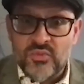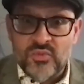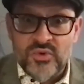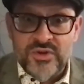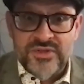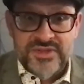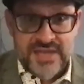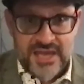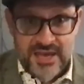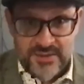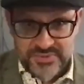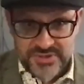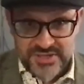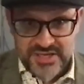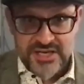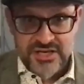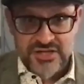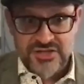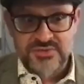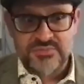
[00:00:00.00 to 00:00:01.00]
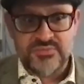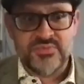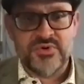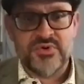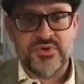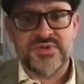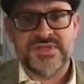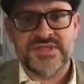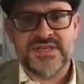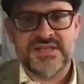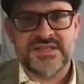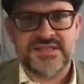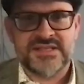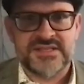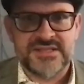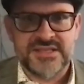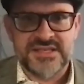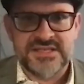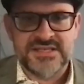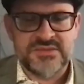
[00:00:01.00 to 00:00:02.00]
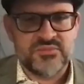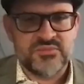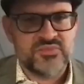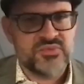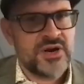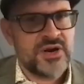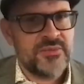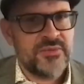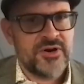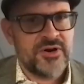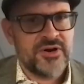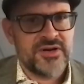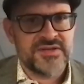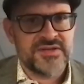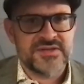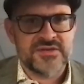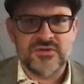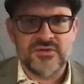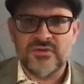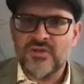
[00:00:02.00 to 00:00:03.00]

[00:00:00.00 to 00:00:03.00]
with the application process, because that's a primary concern.